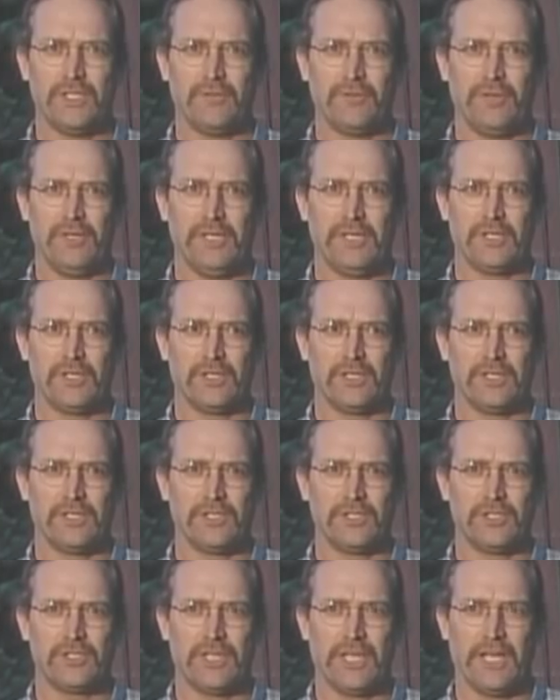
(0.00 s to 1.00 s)
if he could
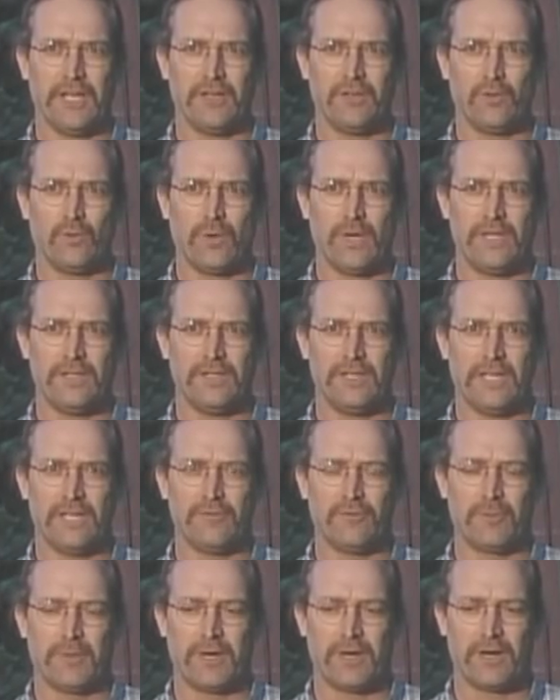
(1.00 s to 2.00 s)
understand the way the
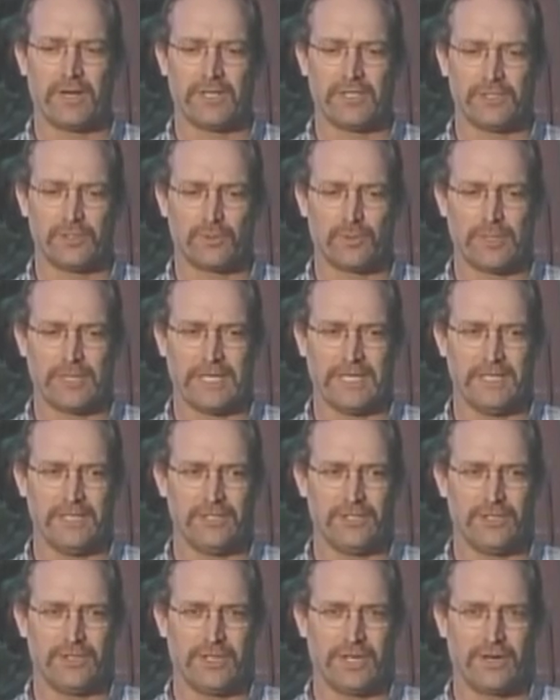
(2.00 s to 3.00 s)
Native Americans
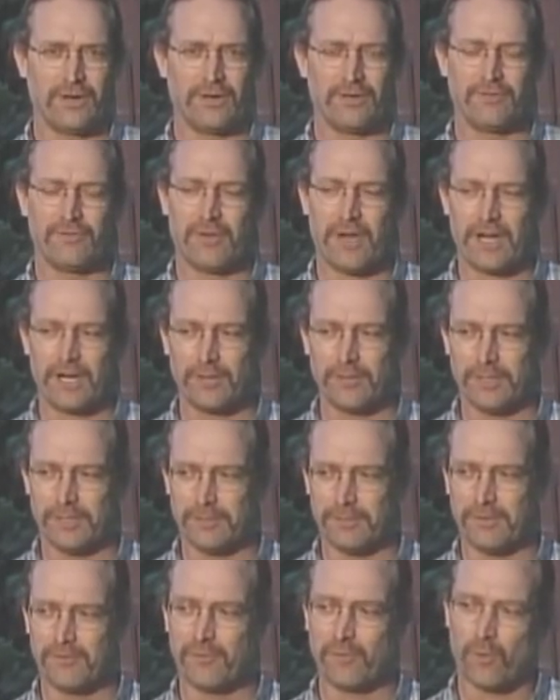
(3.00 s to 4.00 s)
related to their
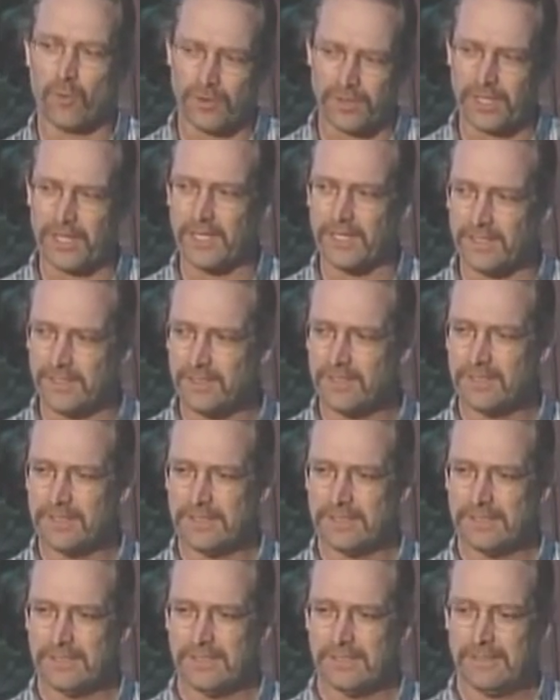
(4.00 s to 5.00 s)
environment before they
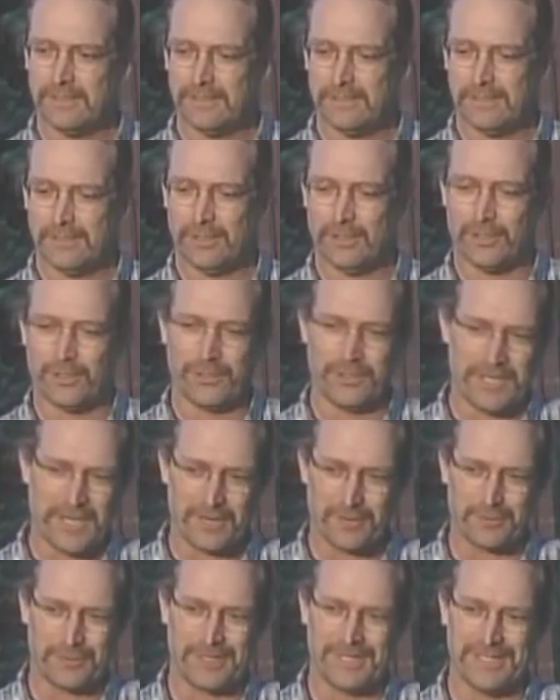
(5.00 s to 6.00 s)
learned
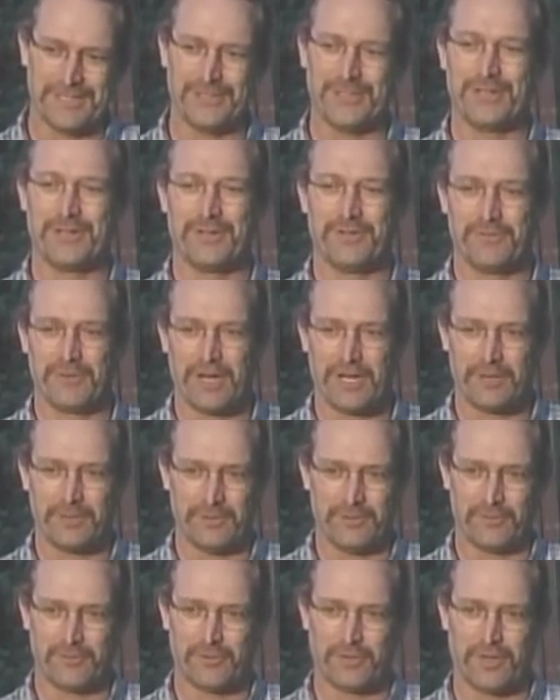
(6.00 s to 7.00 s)
how to relate to their
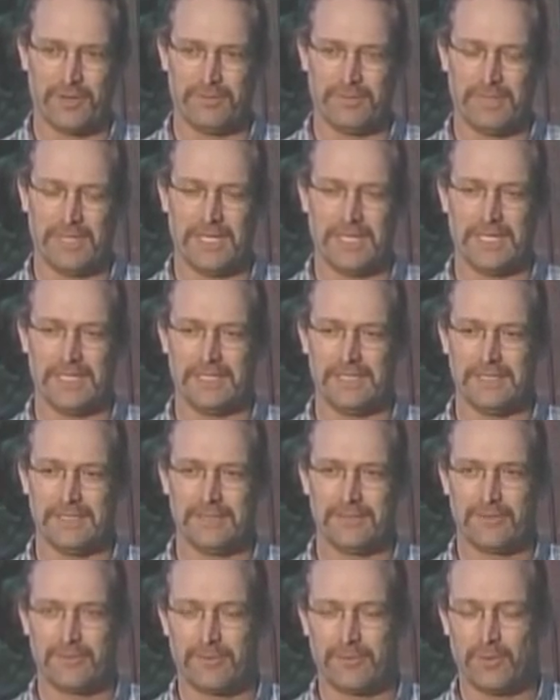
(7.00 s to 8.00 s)
environment from
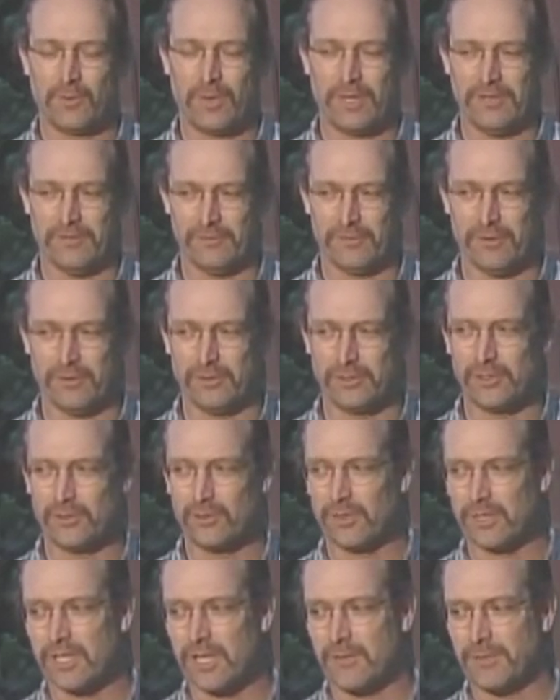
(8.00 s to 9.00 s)
the white folks
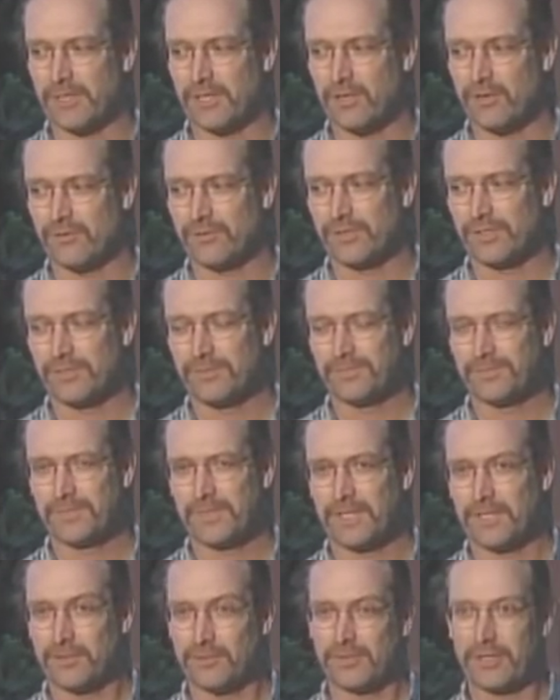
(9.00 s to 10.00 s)
who were coming over.
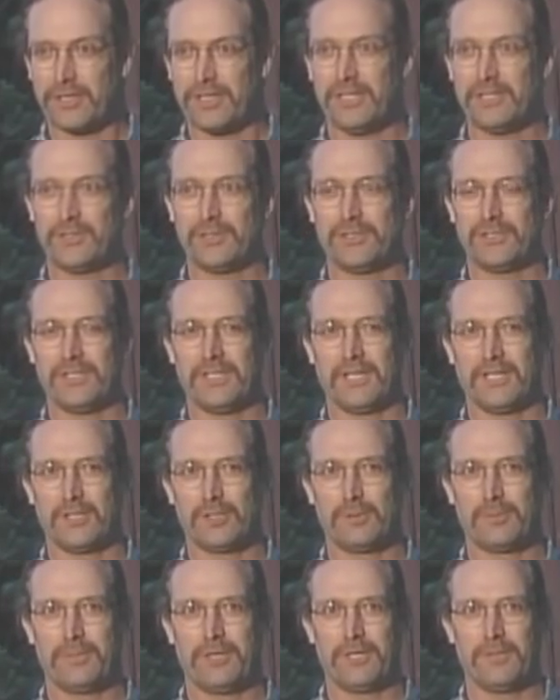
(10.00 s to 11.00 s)
And it's a very interesting
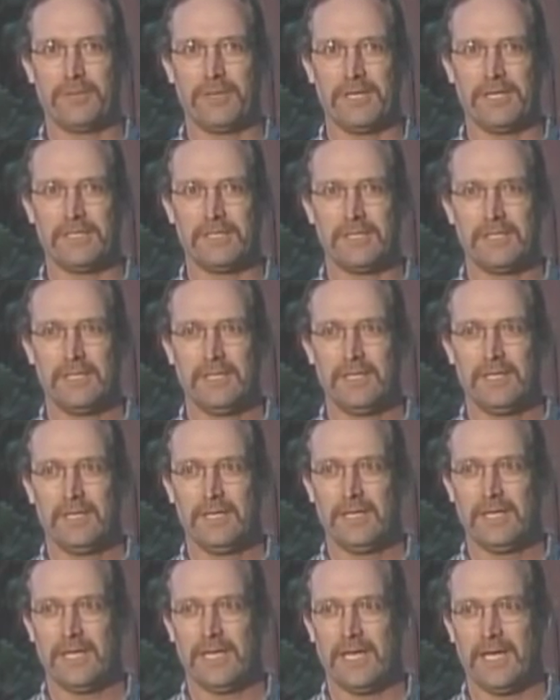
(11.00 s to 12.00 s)
experiment,
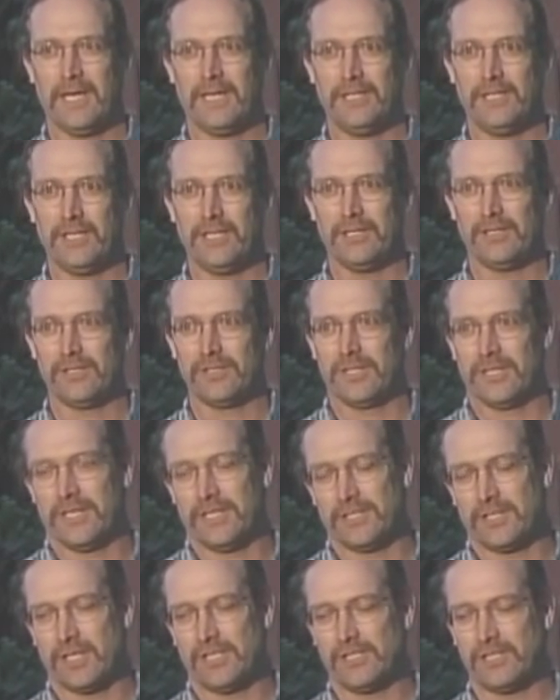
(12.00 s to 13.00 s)
and yielded,
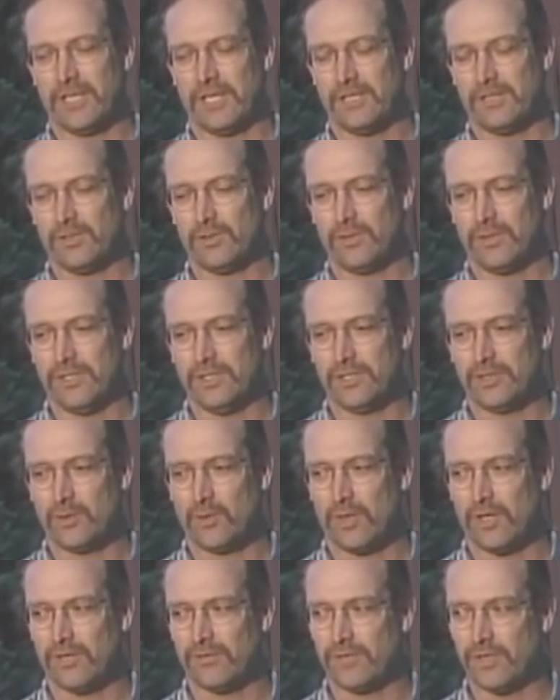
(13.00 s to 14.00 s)
as I said, these 12